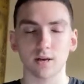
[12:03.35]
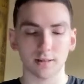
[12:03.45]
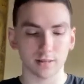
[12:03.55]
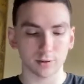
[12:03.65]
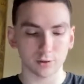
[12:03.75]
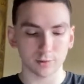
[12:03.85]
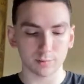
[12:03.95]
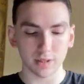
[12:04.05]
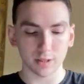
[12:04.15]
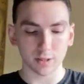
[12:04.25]
I think you should
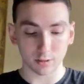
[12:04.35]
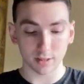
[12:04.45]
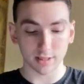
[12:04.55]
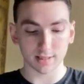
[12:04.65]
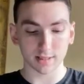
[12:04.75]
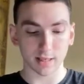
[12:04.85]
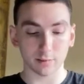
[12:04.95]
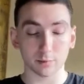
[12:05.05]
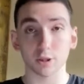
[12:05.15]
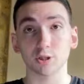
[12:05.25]
be curious instead,
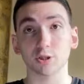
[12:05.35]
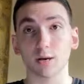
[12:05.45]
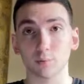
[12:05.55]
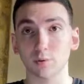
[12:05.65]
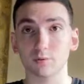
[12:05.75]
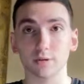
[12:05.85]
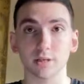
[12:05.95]
which is chapter 3,